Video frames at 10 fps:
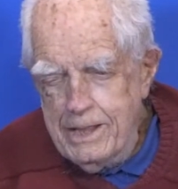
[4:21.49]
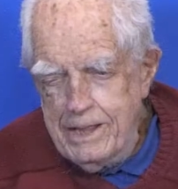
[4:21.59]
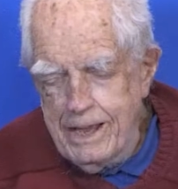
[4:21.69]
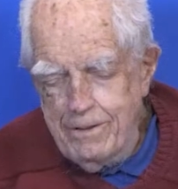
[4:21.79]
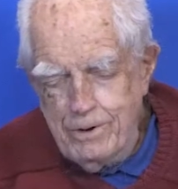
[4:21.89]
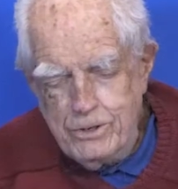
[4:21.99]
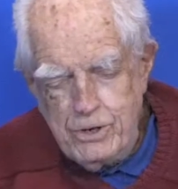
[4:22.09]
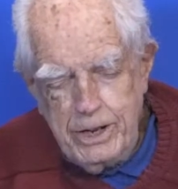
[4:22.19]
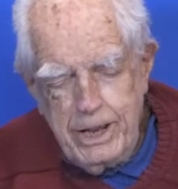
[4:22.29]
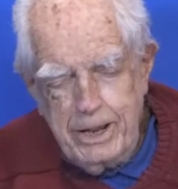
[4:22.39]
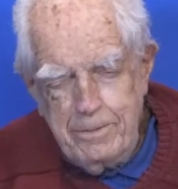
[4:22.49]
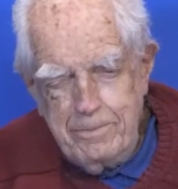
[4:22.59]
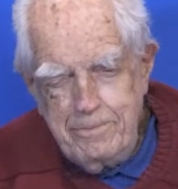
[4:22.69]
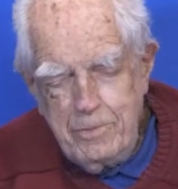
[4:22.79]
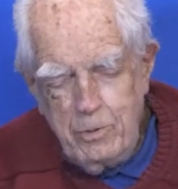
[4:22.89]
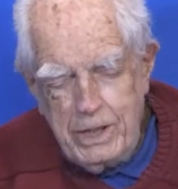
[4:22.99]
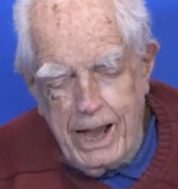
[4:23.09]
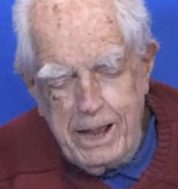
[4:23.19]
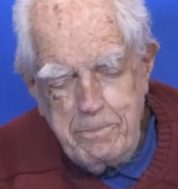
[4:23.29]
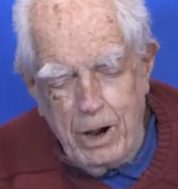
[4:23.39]
they virtually, with a
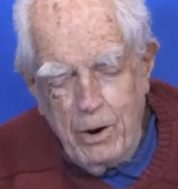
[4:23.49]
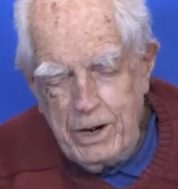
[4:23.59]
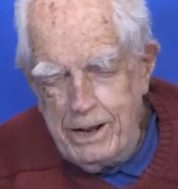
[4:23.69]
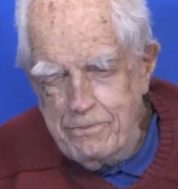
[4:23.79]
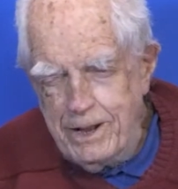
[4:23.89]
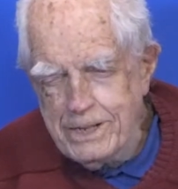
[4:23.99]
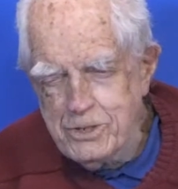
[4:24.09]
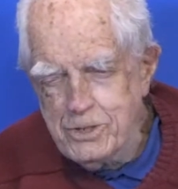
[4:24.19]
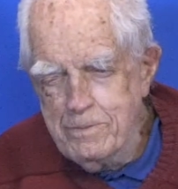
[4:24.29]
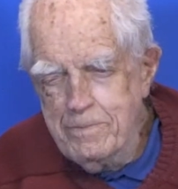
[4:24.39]
high-powered offense,